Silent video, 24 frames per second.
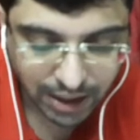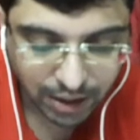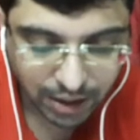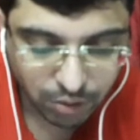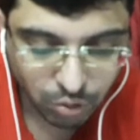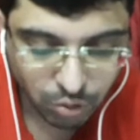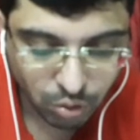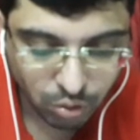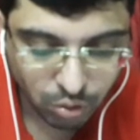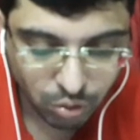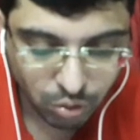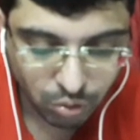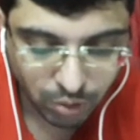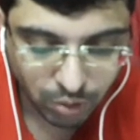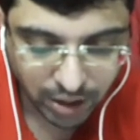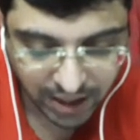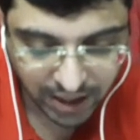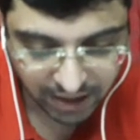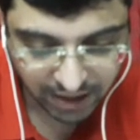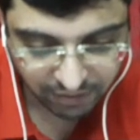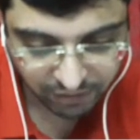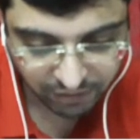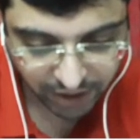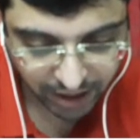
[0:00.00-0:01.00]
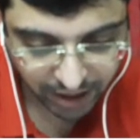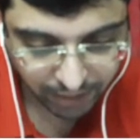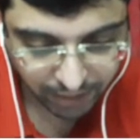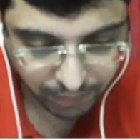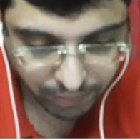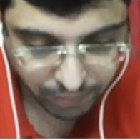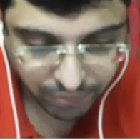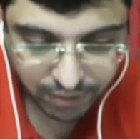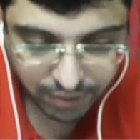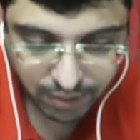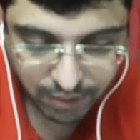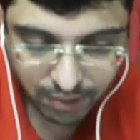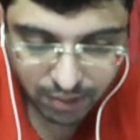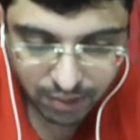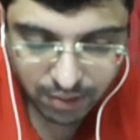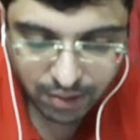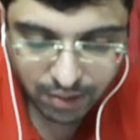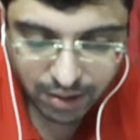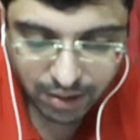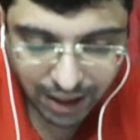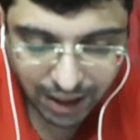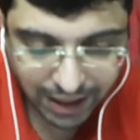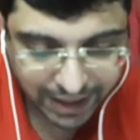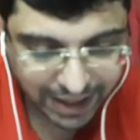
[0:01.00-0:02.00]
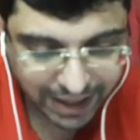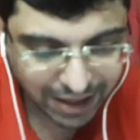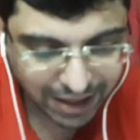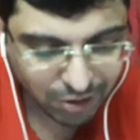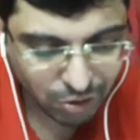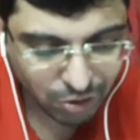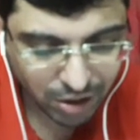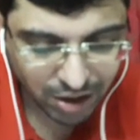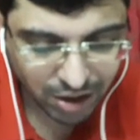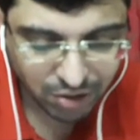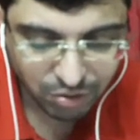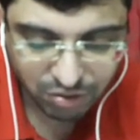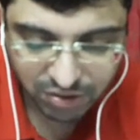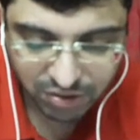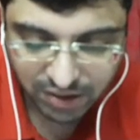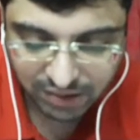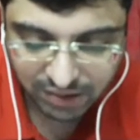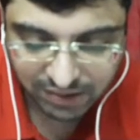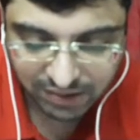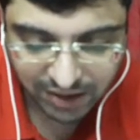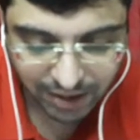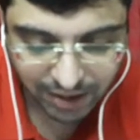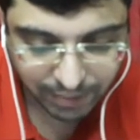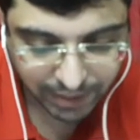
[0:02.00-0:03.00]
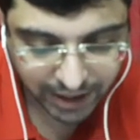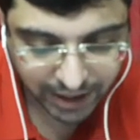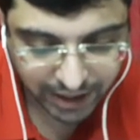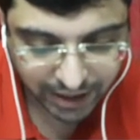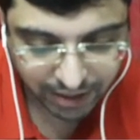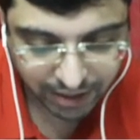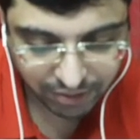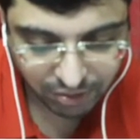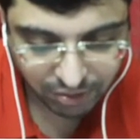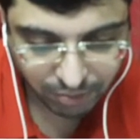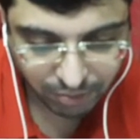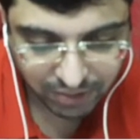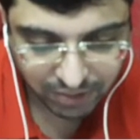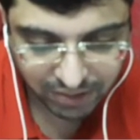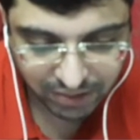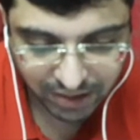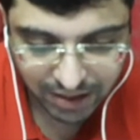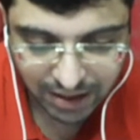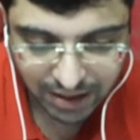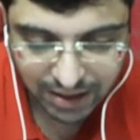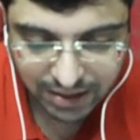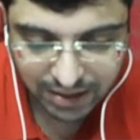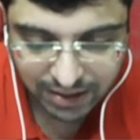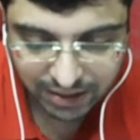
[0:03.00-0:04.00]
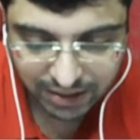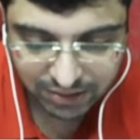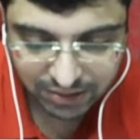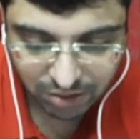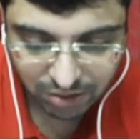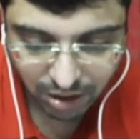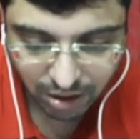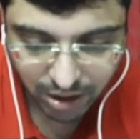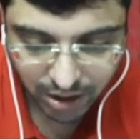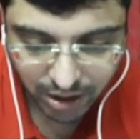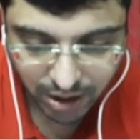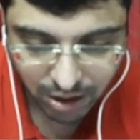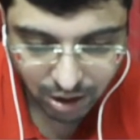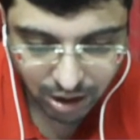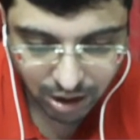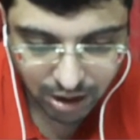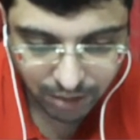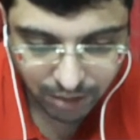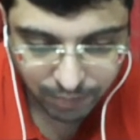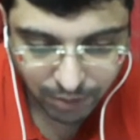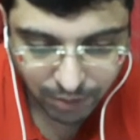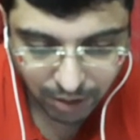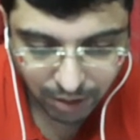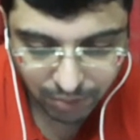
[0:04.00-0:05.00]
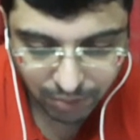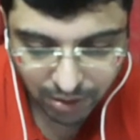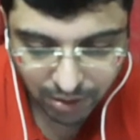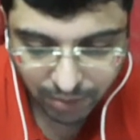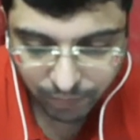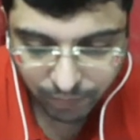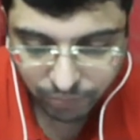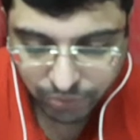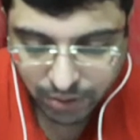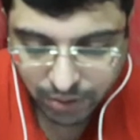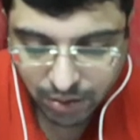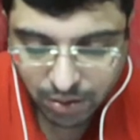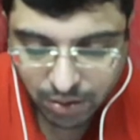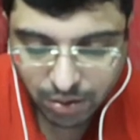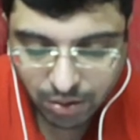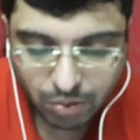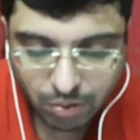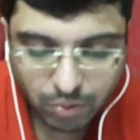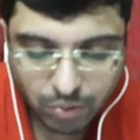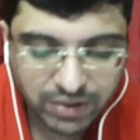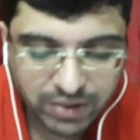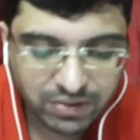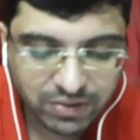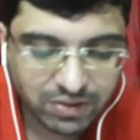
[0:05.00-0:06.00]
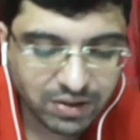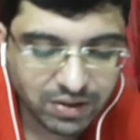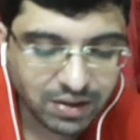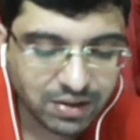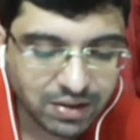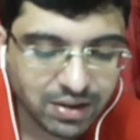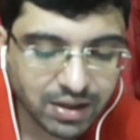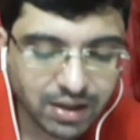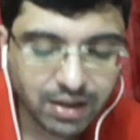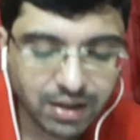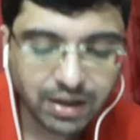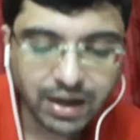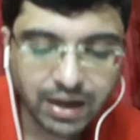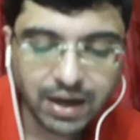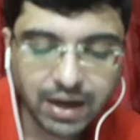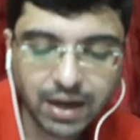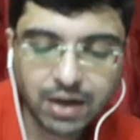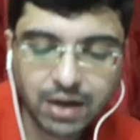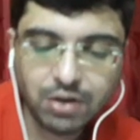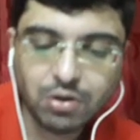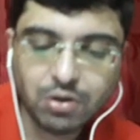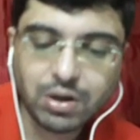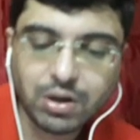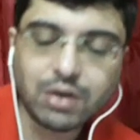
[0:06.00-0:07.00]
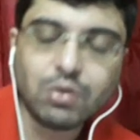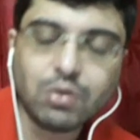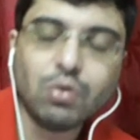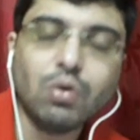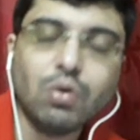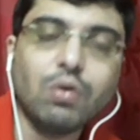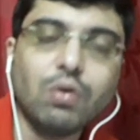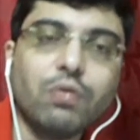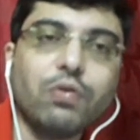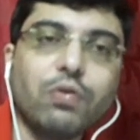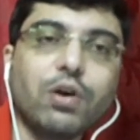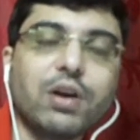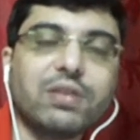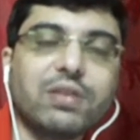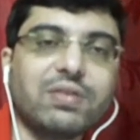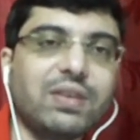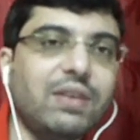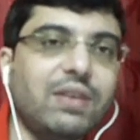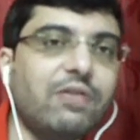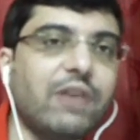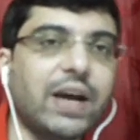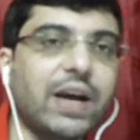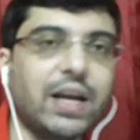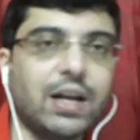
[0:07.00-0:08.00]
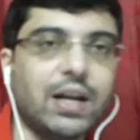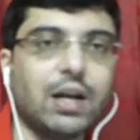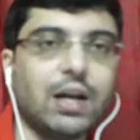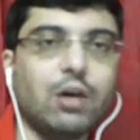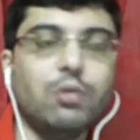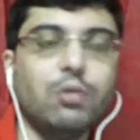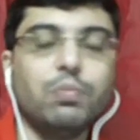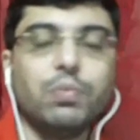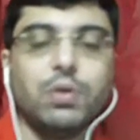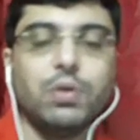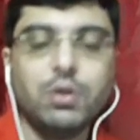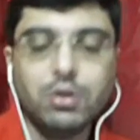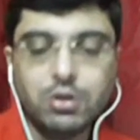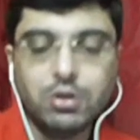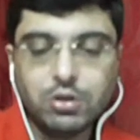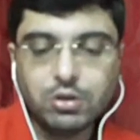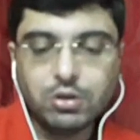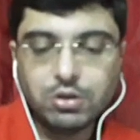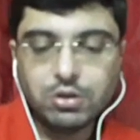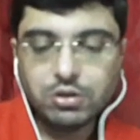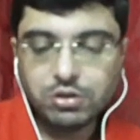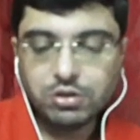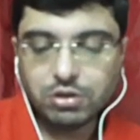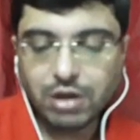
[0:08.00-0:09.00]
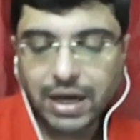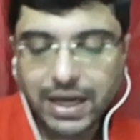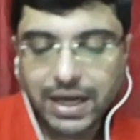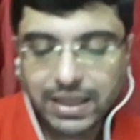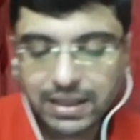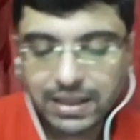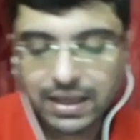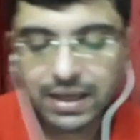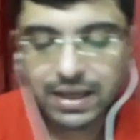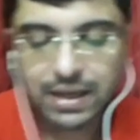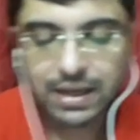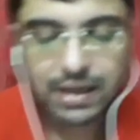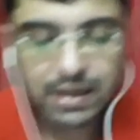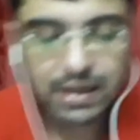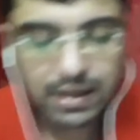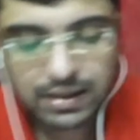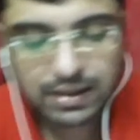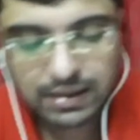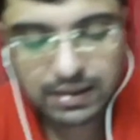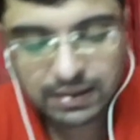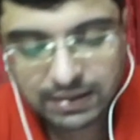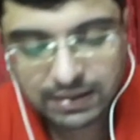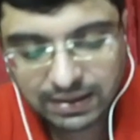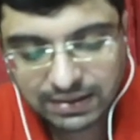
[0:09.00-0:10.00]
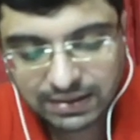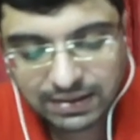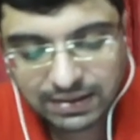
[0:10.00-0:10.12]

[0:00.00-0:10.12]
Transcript: rook to a5, again you can use the same idea. So basically that's not at all a problem. Queen c3, and you can go for c5 now. So I think this